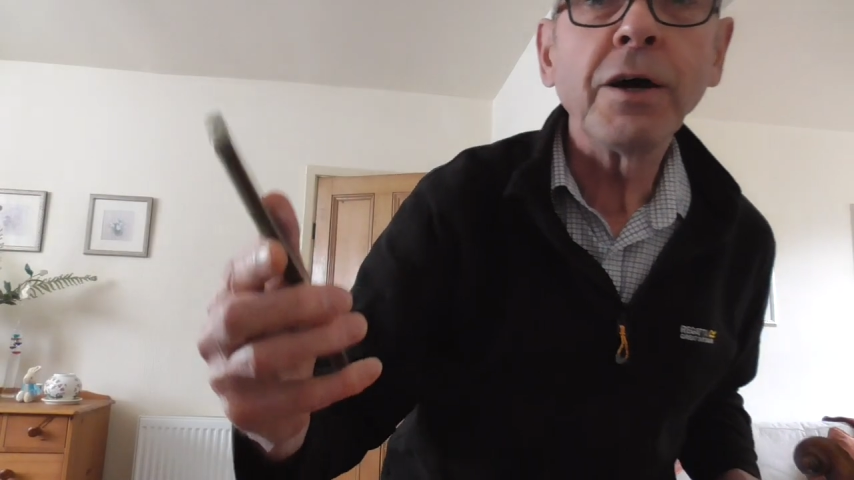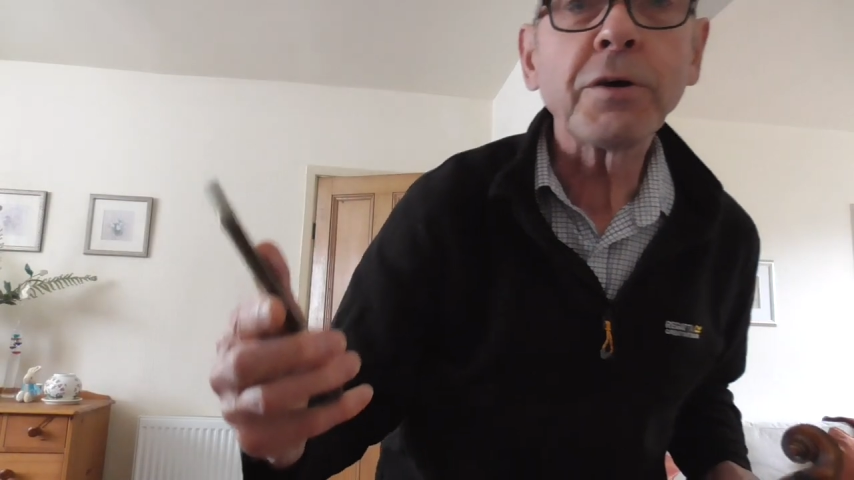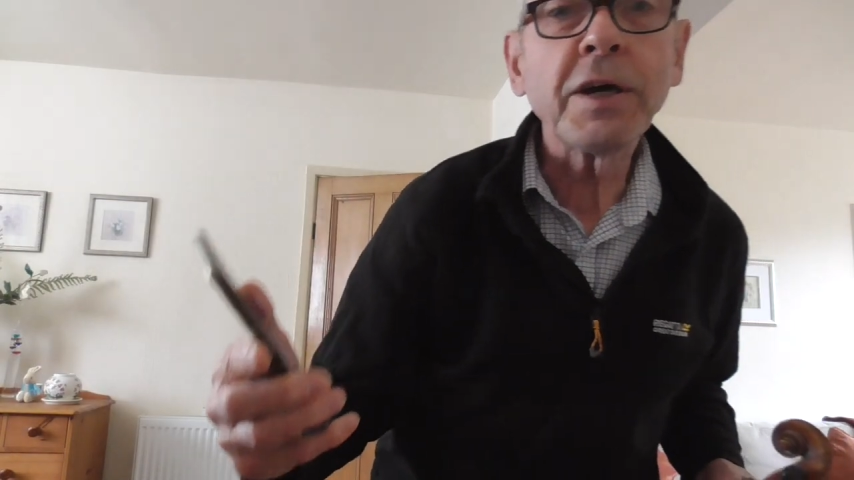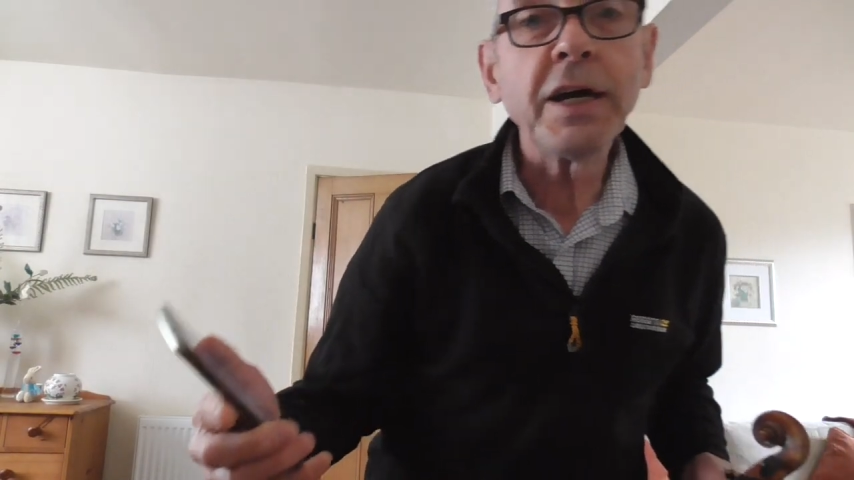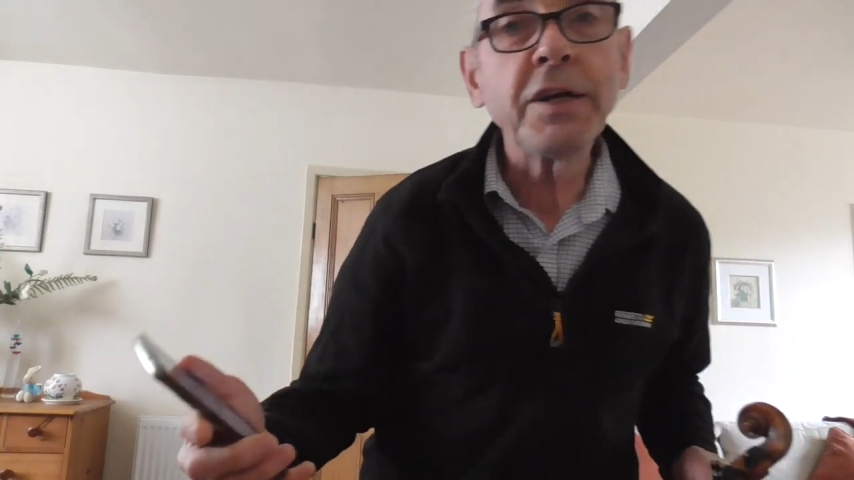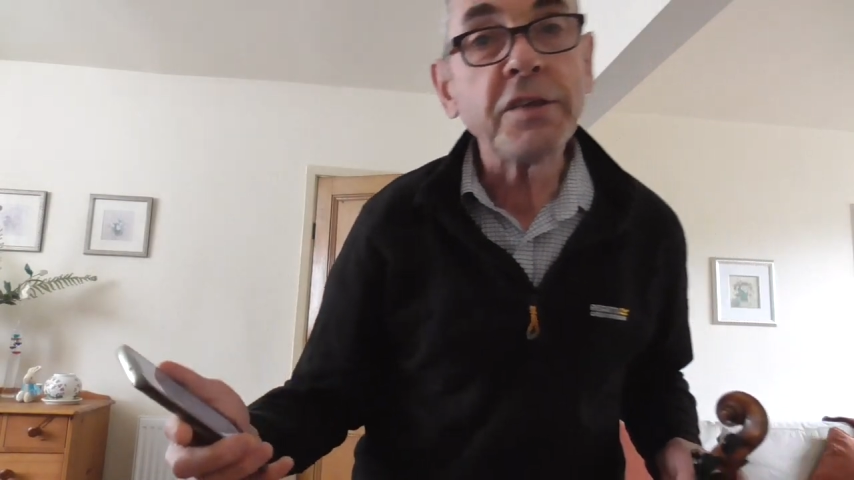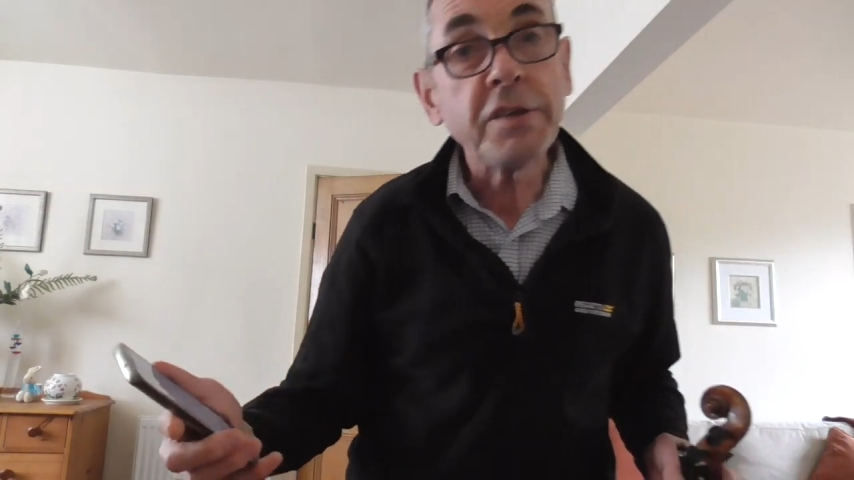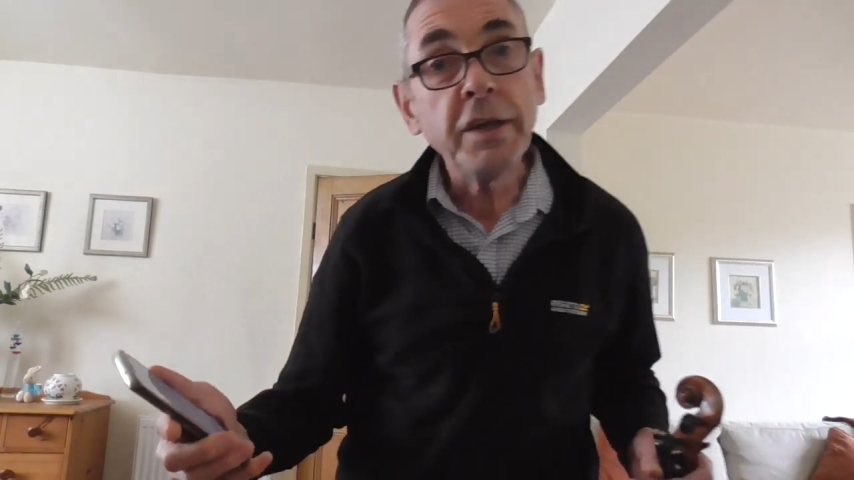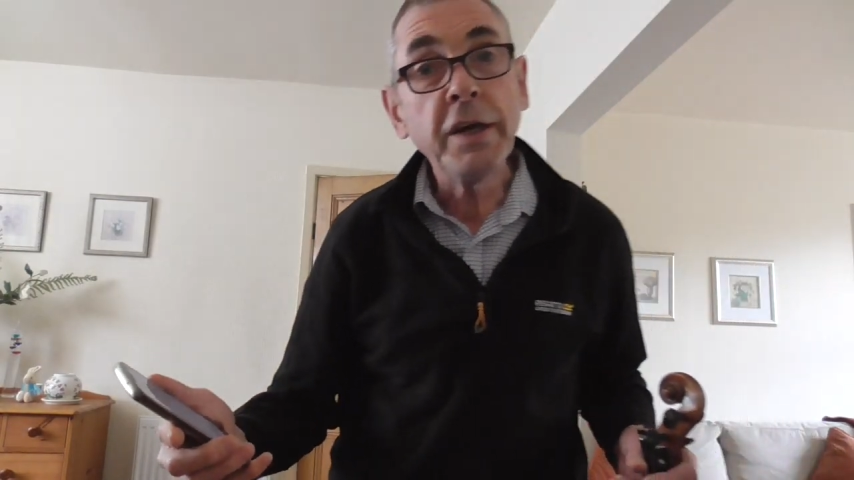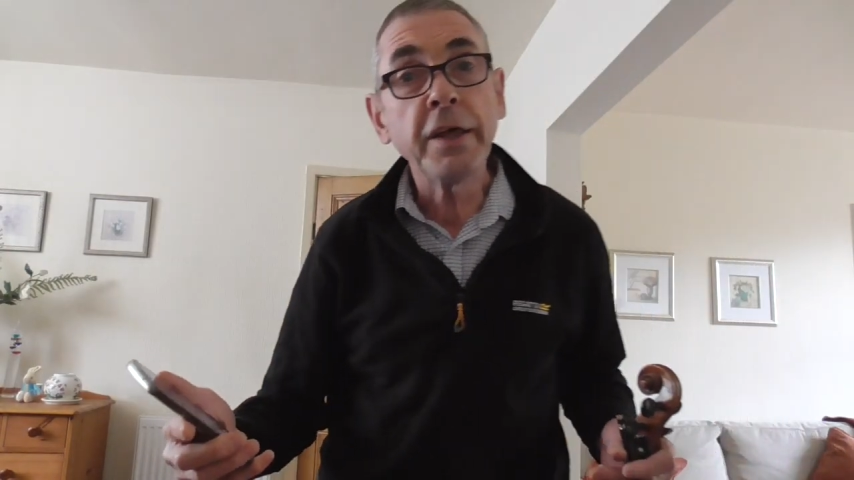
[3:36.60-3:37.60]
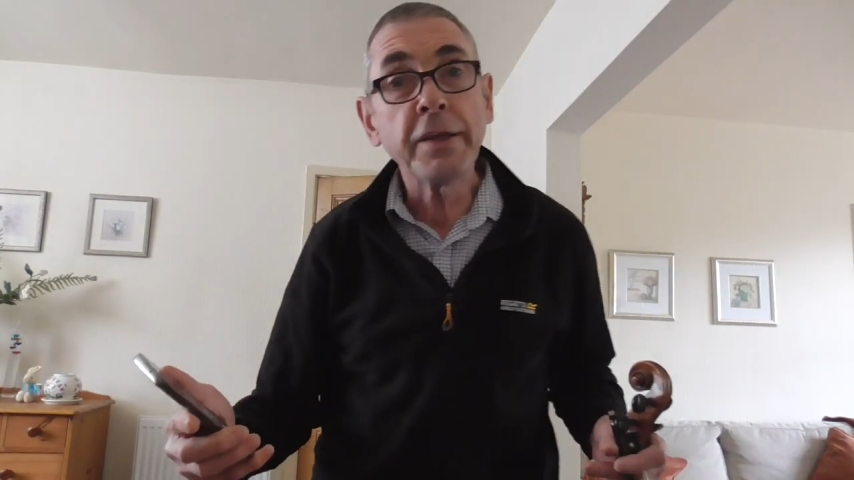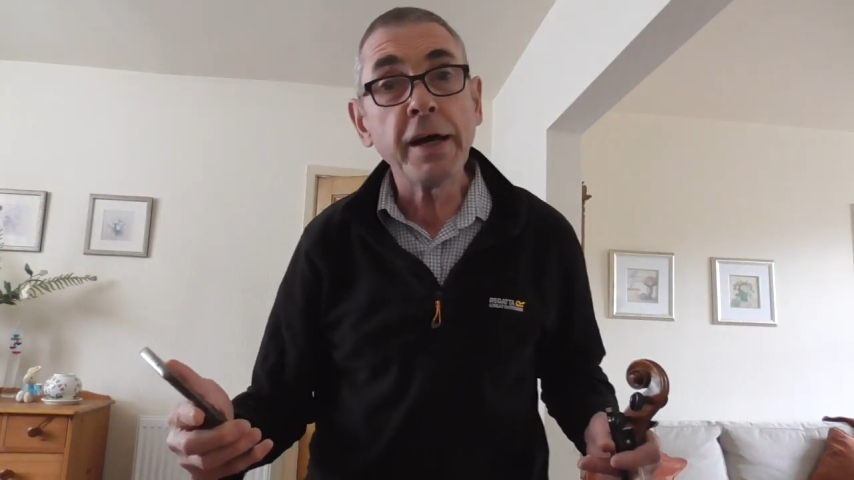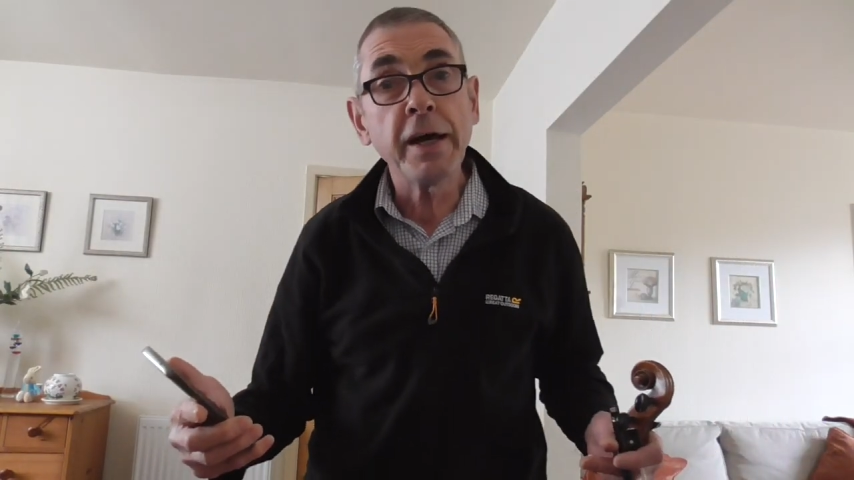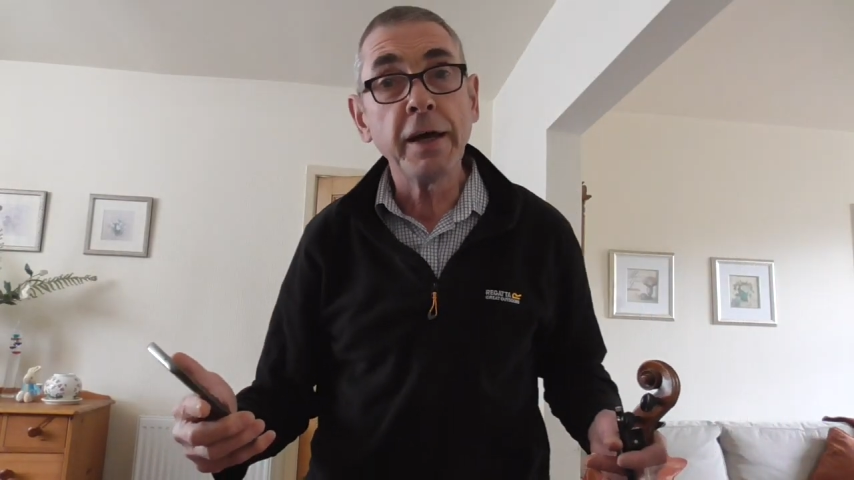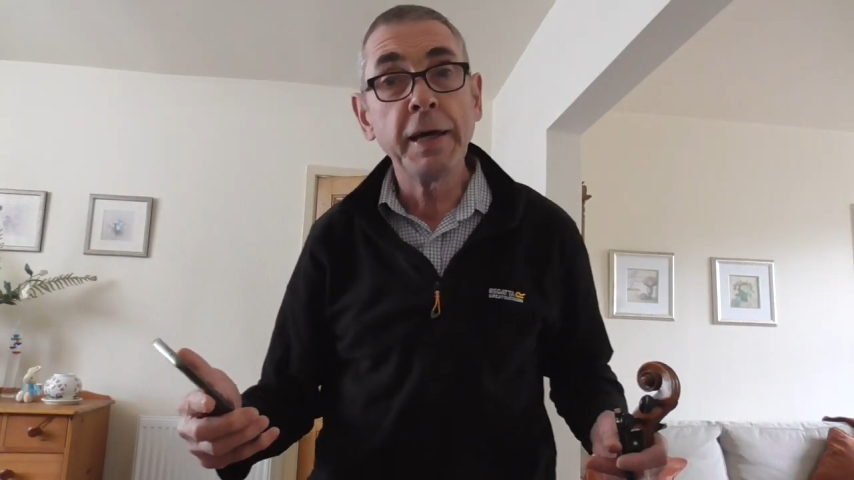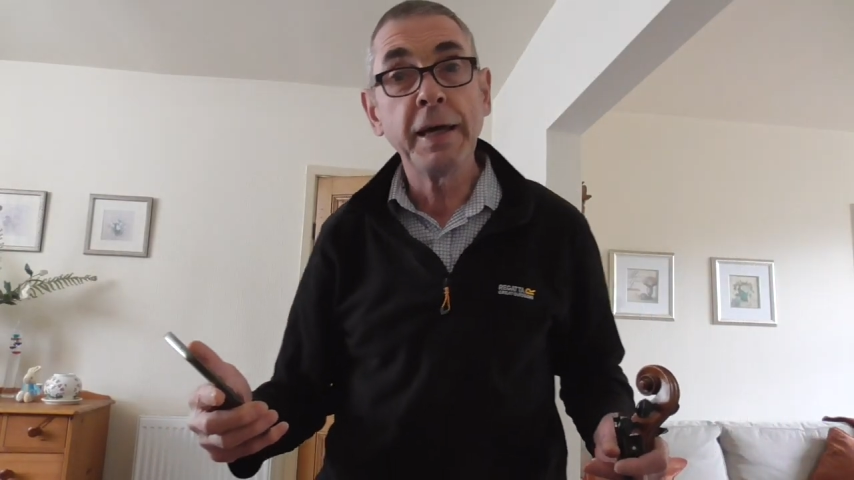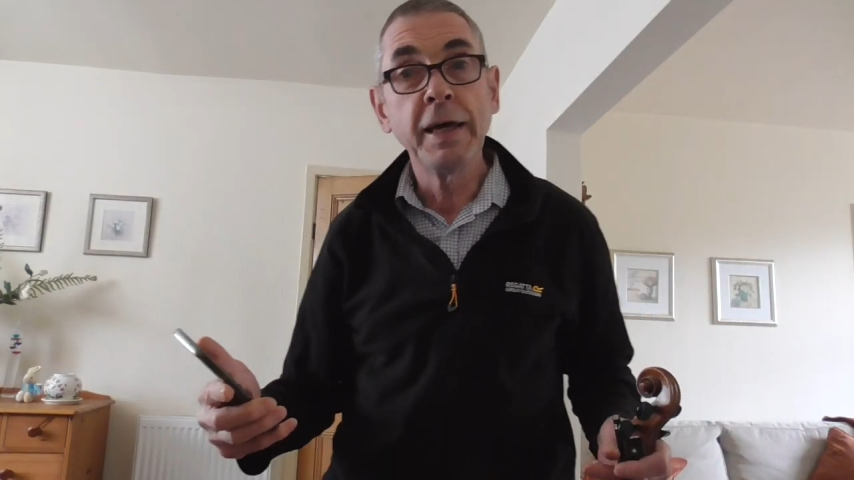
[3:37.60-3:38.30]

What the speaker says: Okay, did you hear that?